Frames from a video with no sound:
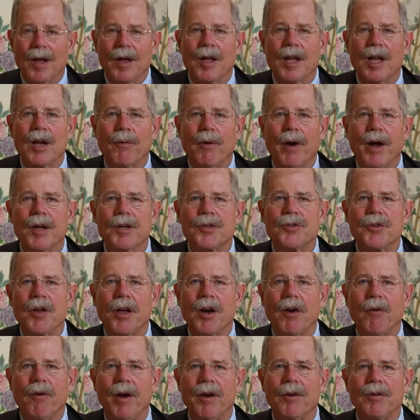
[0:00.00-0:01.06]
erased
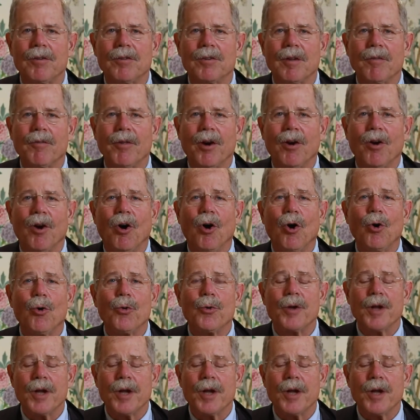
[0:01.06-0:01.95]
generations of their own